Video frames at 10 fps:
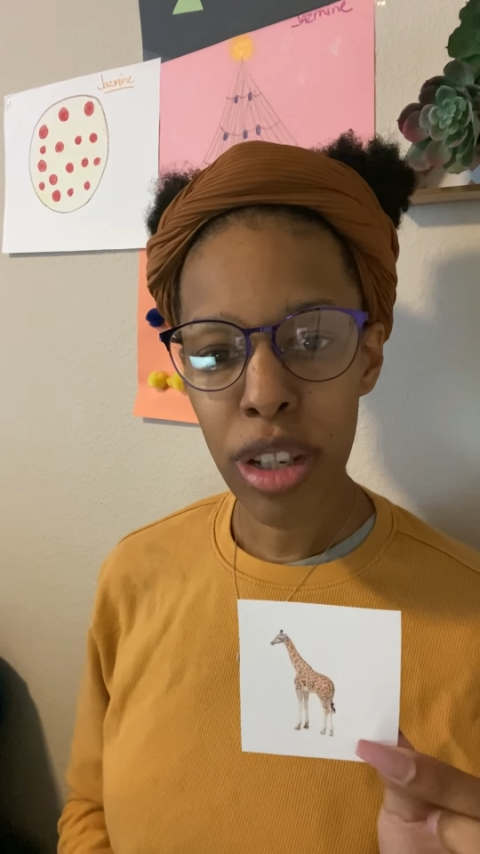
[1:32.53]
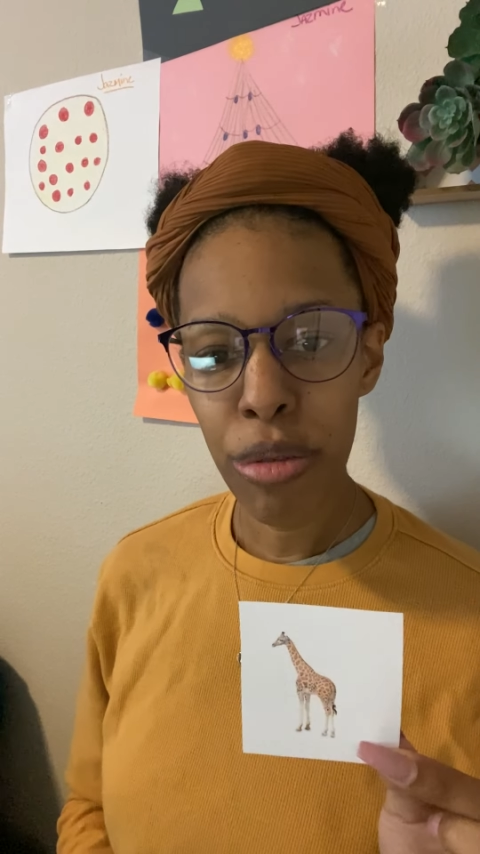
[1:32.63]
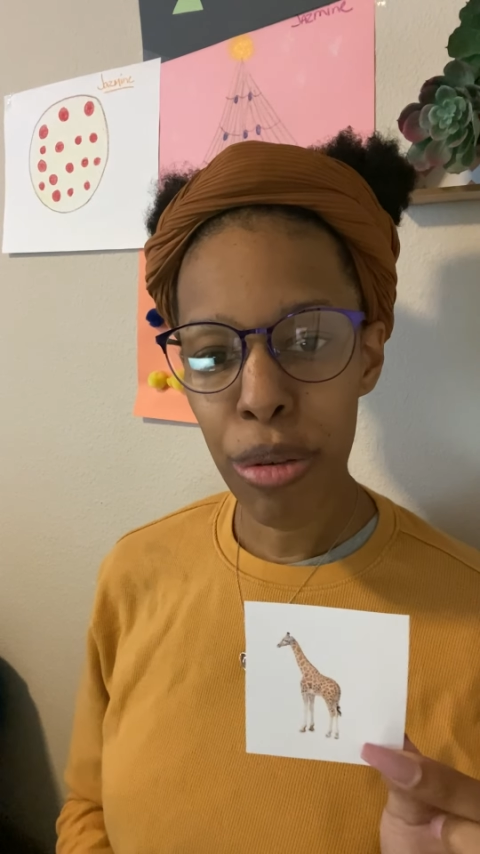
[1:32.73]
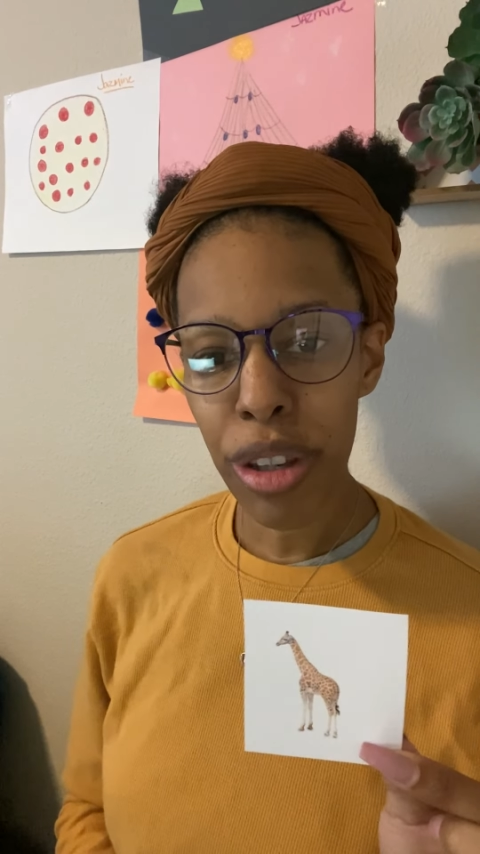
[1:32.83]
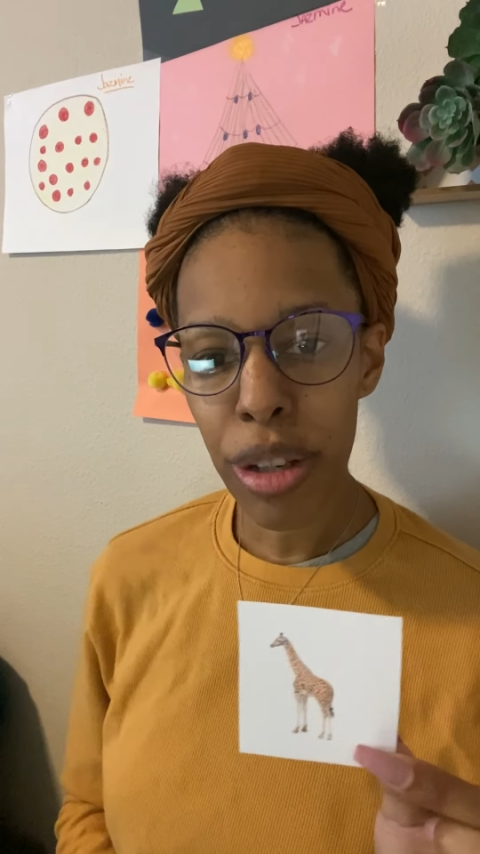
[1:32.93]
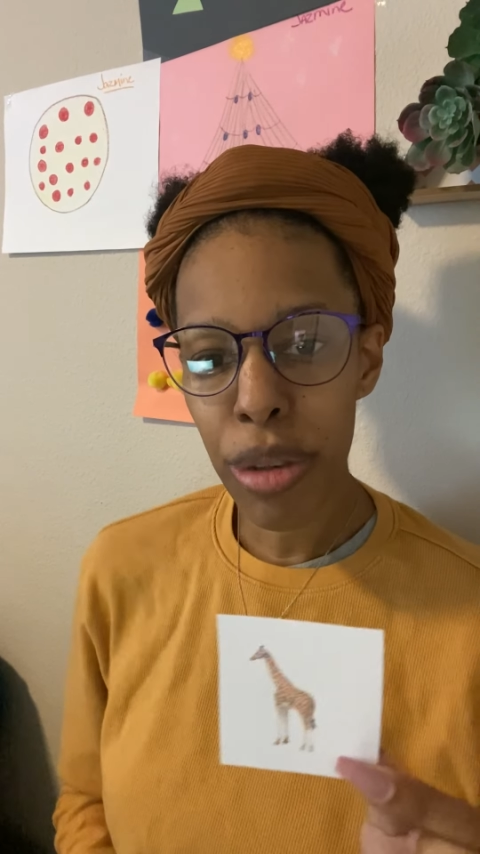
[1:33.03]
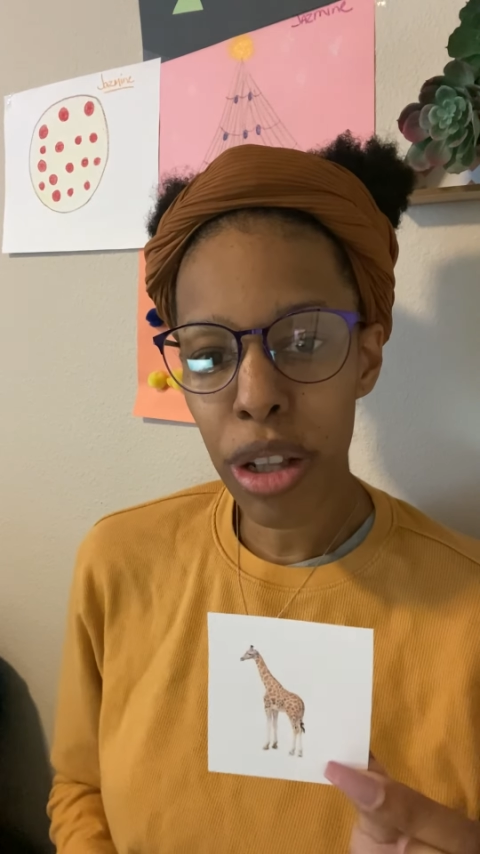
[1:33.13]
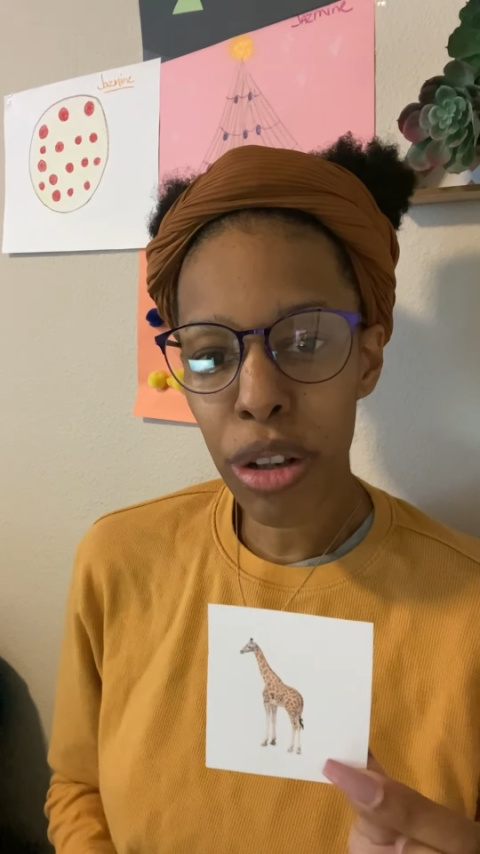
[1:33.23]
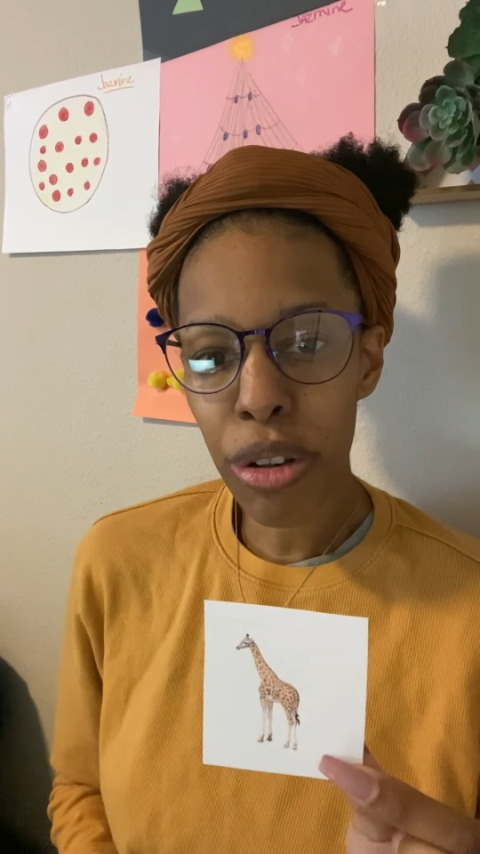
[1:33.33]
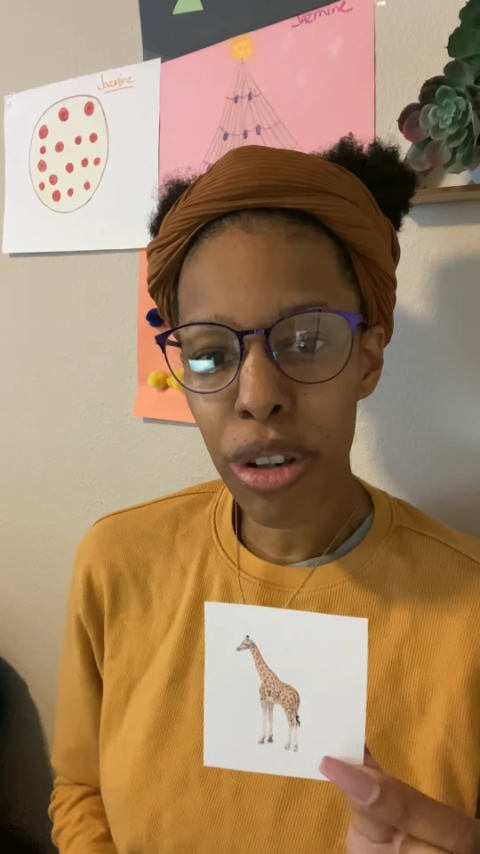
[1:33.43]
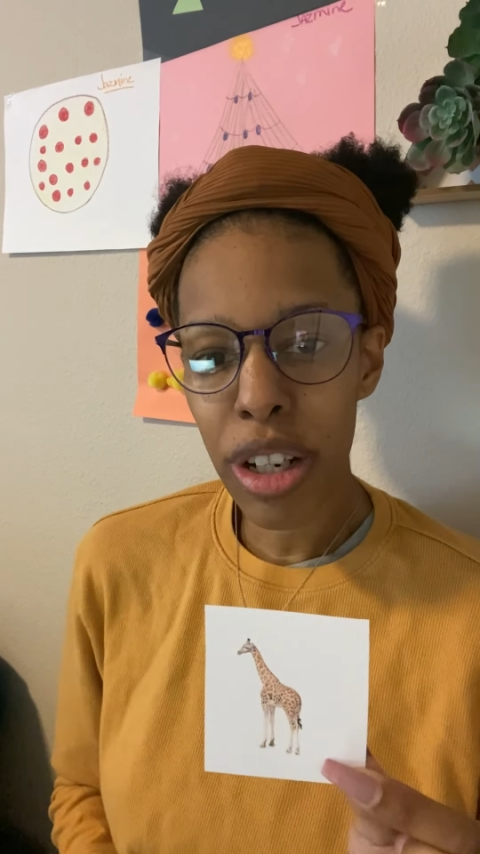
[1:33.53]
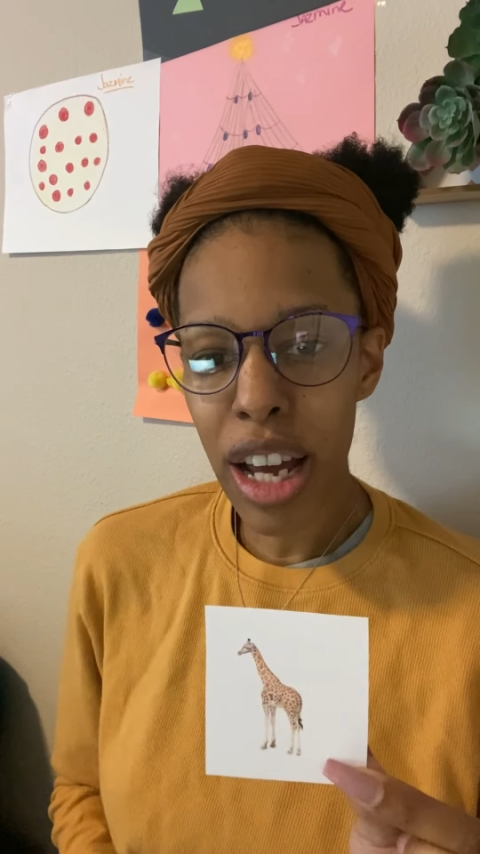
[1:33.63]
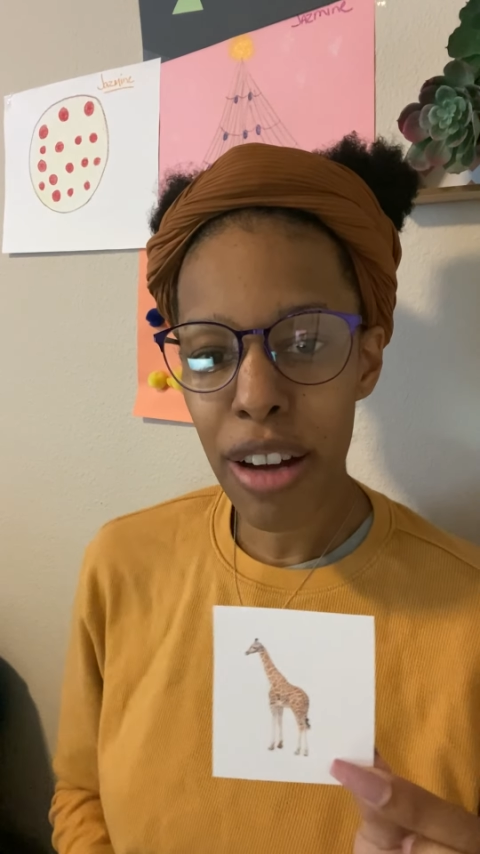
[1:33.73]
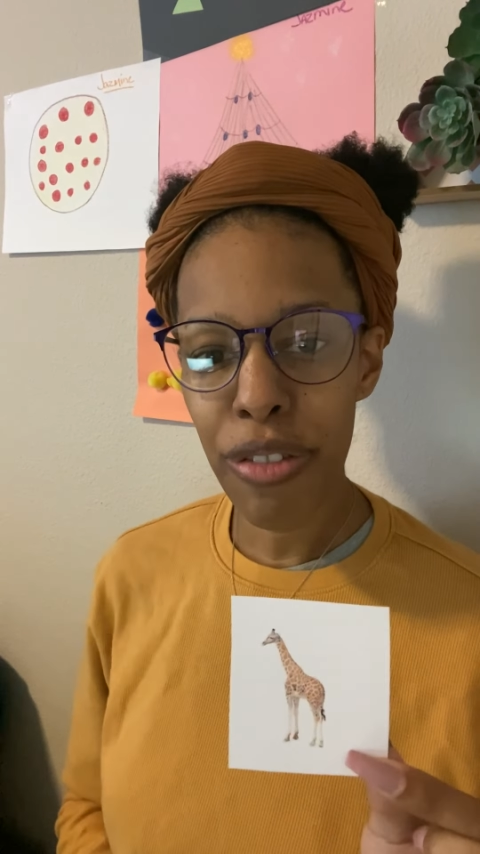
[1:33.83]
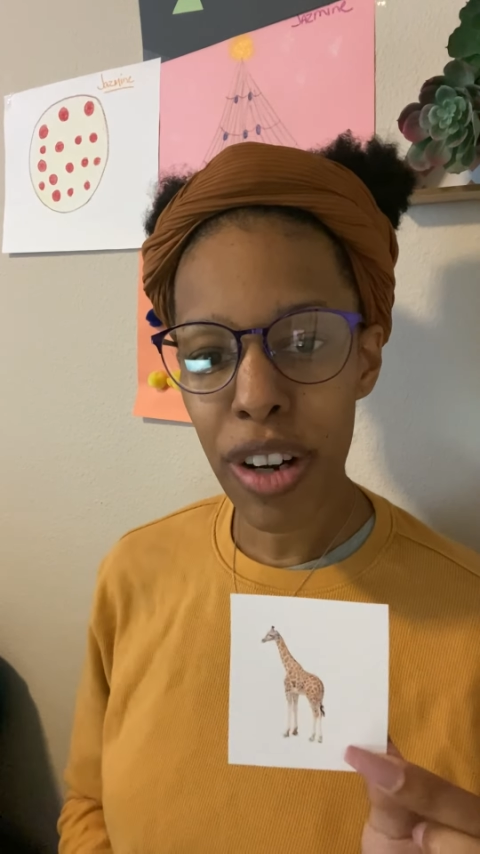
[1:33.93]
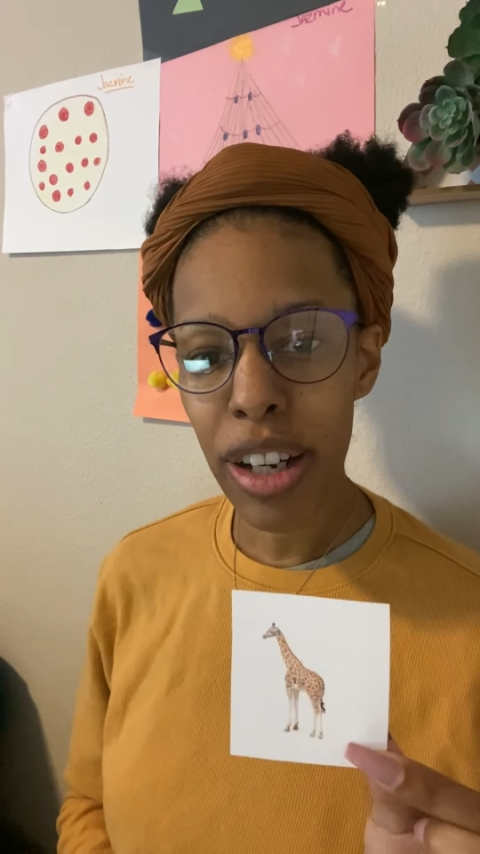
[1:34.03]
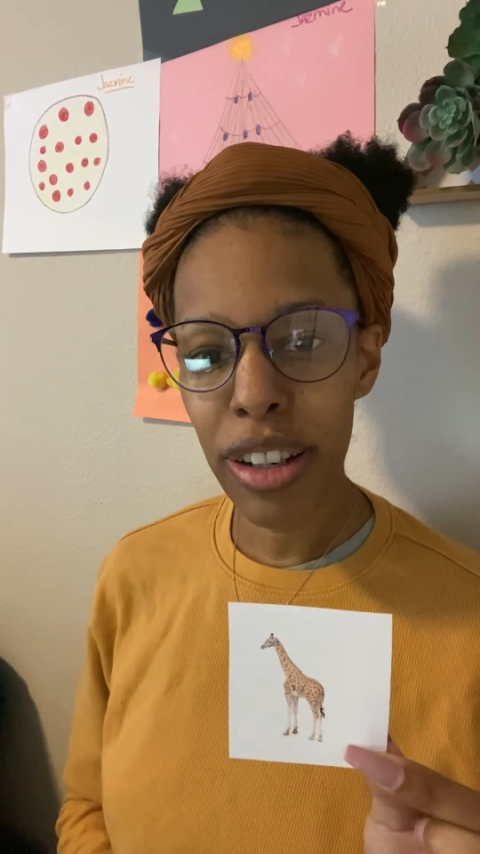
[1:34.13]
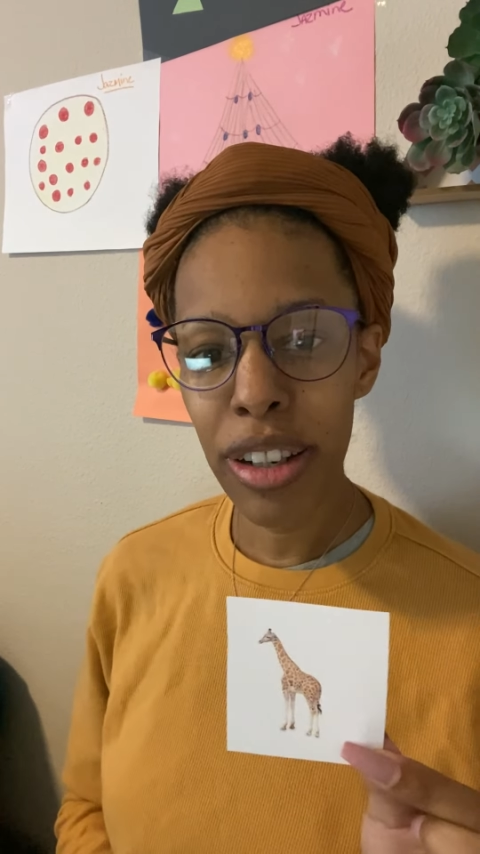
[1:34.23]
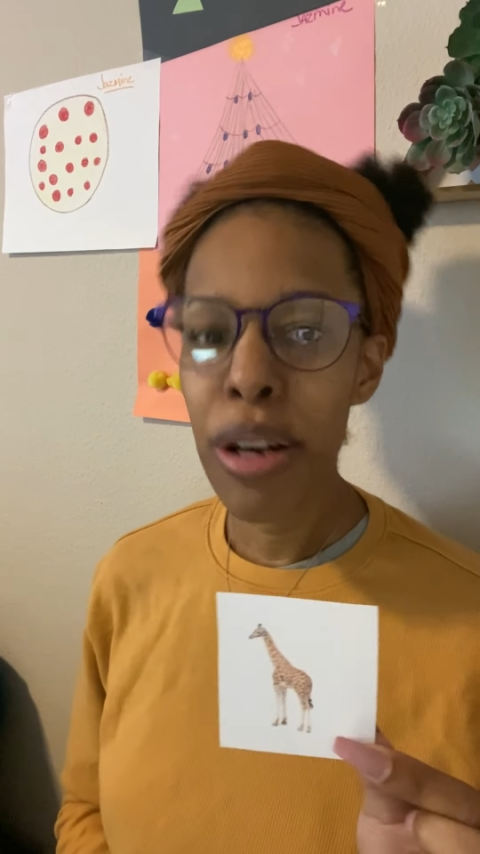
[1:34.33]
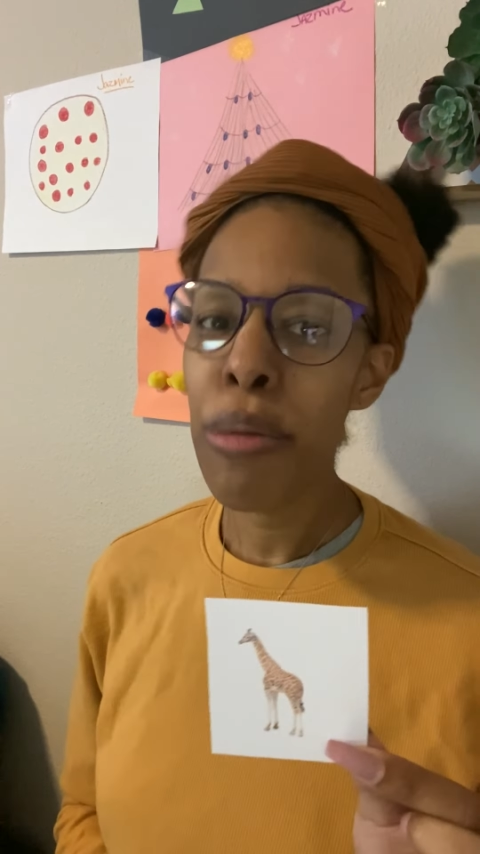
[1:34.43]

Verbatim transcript: We want them to learn and have fun,